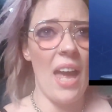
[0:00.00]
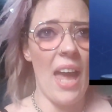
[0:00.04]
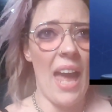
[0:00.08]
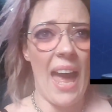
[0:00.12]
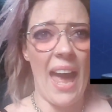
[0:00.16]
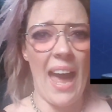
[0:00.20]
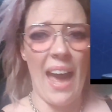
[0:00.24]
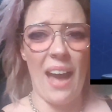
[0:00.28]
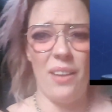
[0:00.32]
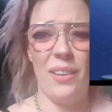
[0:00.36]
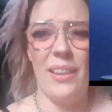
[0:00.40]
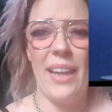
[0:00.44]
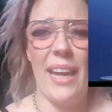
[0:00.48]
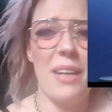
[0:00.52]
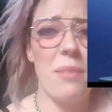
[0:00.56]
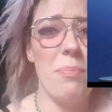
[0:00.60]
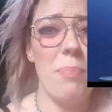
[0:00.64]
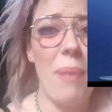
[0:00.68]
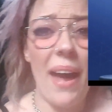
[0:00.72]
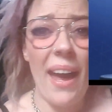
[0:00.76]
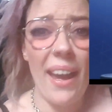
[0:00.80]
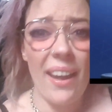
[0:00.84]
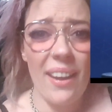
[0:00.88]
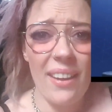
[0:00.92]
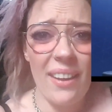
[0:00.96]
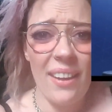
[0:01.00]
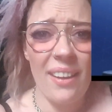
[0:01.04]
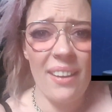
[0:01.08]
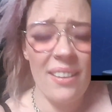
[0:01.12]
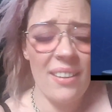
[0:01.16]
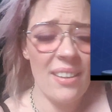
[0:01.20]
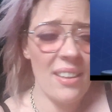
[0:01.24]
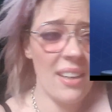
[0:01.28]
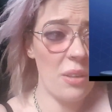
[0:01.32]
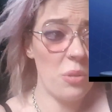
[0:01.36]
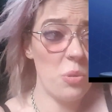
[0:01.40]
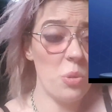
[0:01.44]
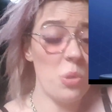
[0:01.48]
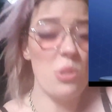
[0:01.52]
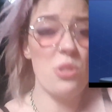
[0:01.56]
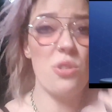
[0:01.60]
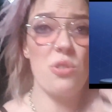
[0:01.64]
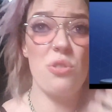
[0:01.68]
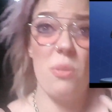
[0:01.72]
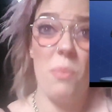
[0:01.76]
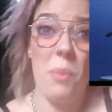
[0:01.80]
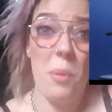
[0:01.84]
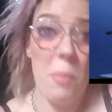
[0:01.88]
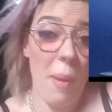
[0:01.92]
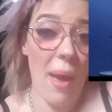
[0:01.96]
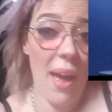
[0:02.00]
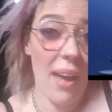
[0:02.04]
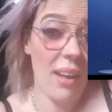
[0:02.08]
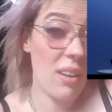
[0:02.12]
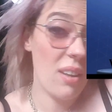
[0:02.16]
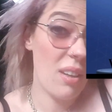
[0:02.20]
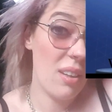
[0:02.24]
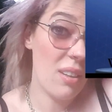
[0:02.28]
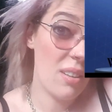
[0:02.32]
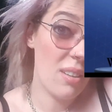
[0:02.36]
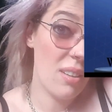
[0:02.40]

how laid back or stripped back